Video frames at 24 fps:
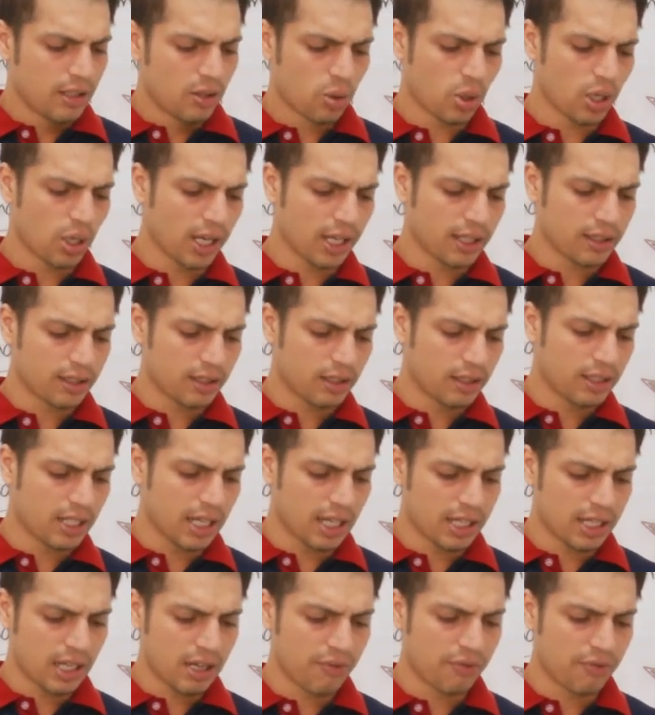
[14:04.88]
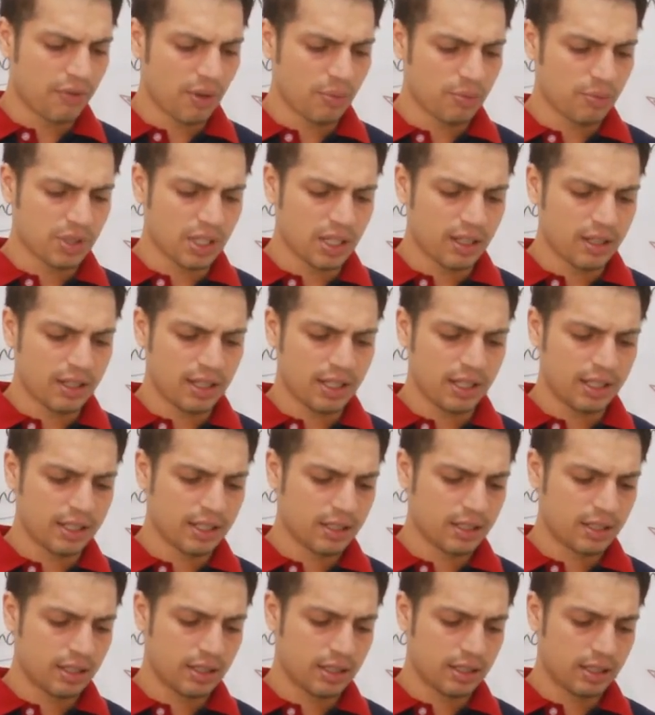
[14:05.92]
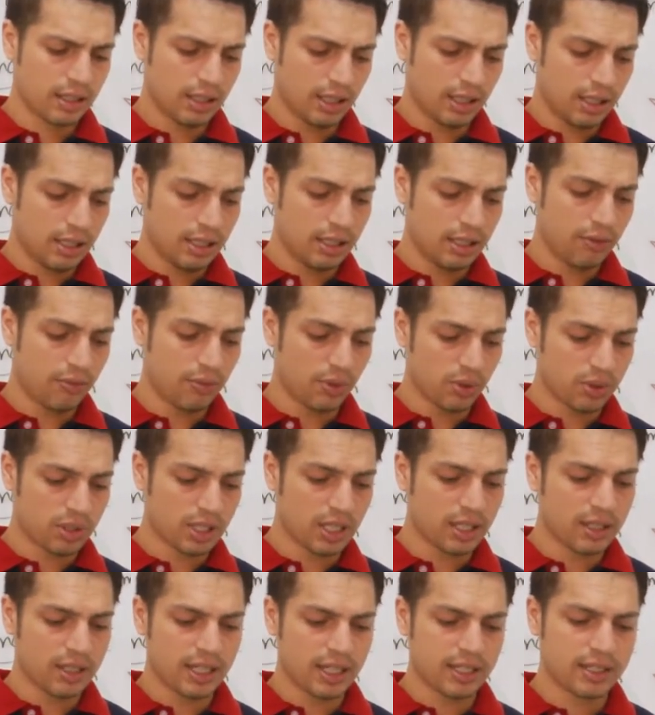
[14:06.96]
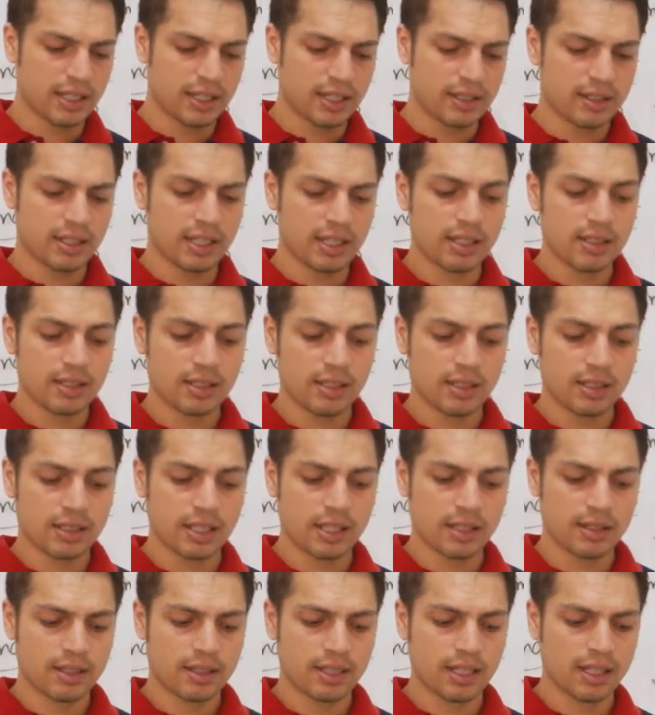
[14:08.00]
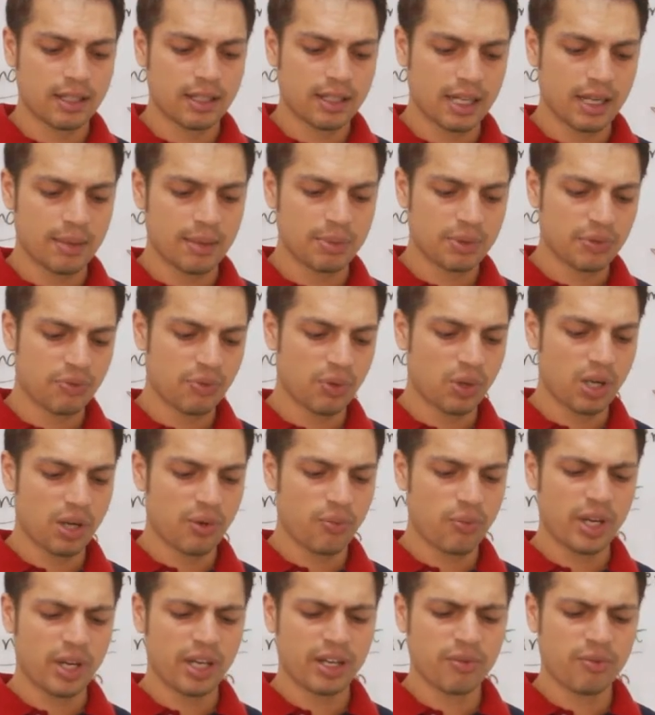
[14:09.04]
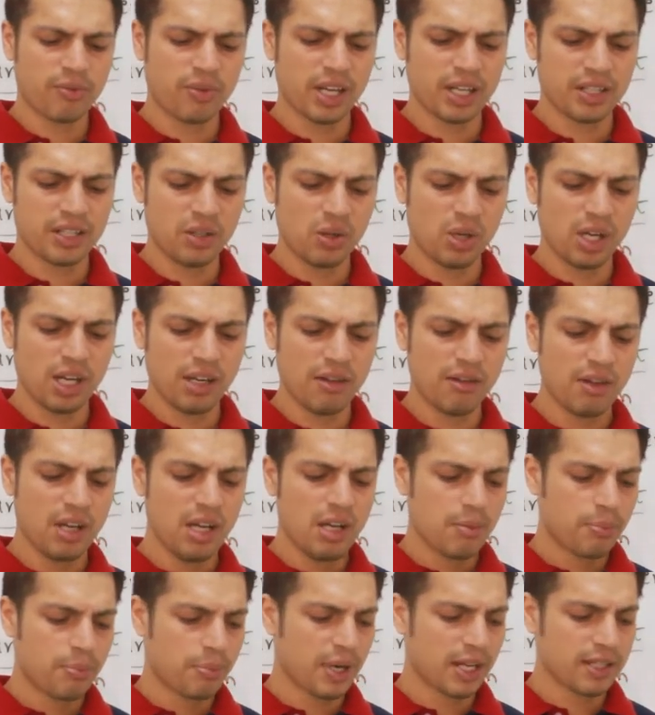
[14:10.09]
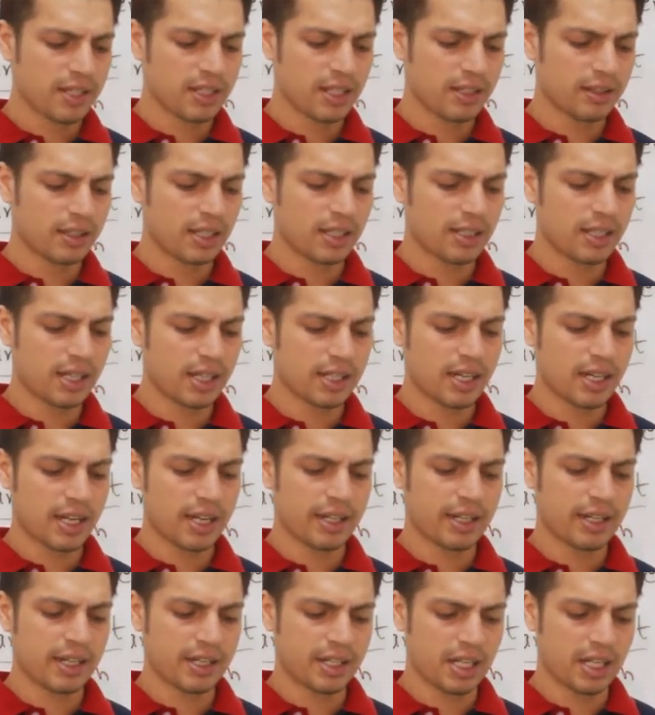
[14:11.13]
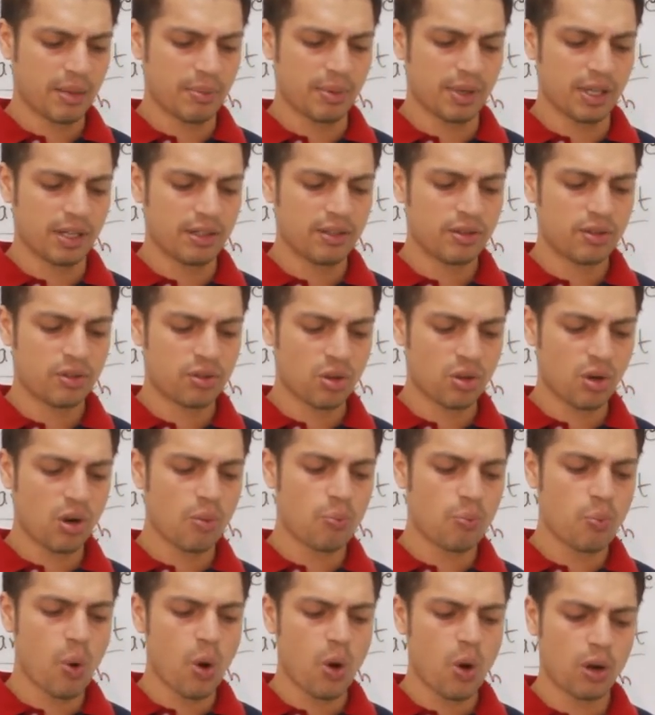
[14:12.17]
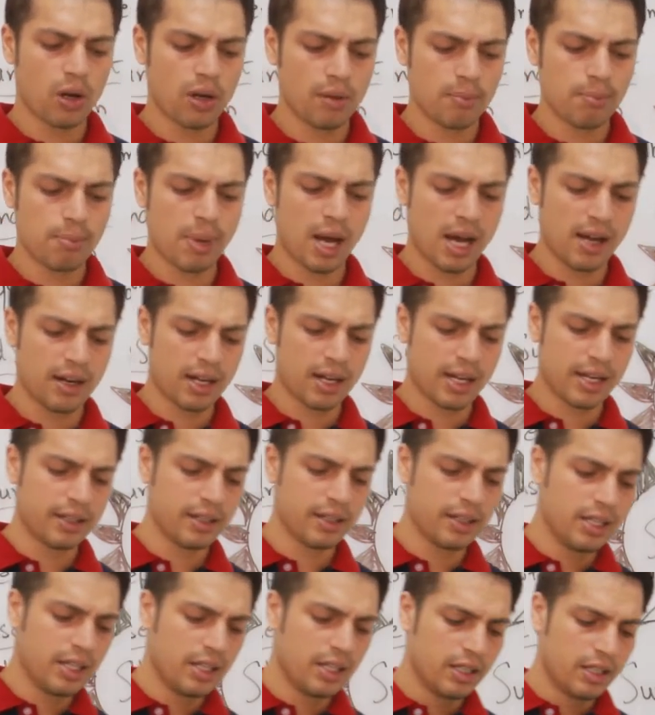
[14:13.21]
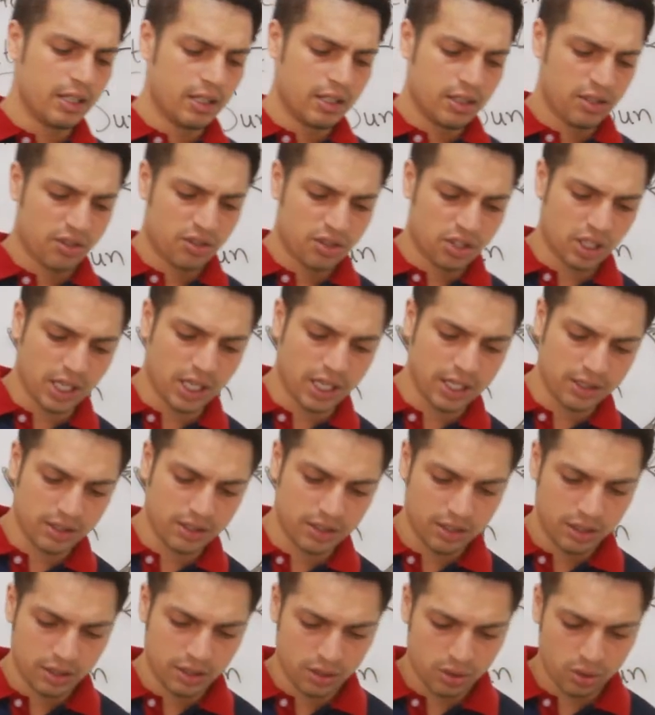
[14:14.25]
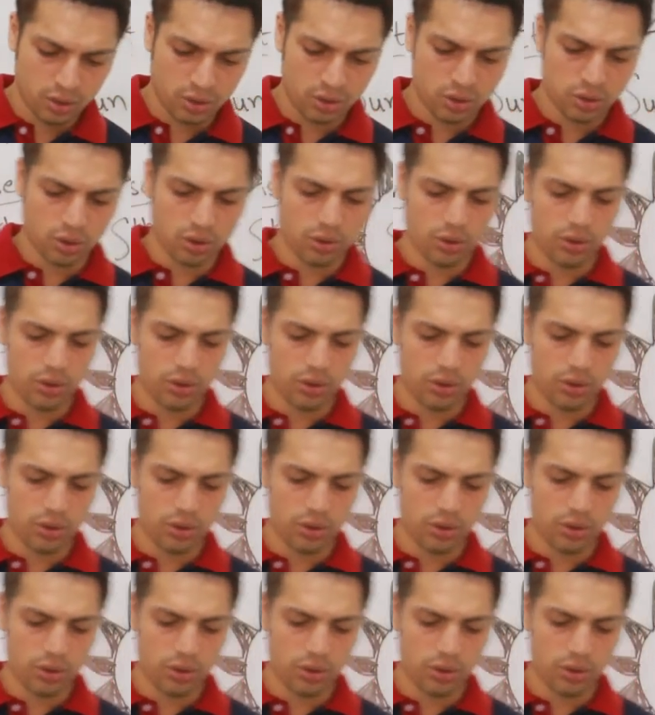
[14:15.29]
Collect data from sunrise for sunrise and sunset times for a week where you live. Present the data in a table. Draw bar line chart to show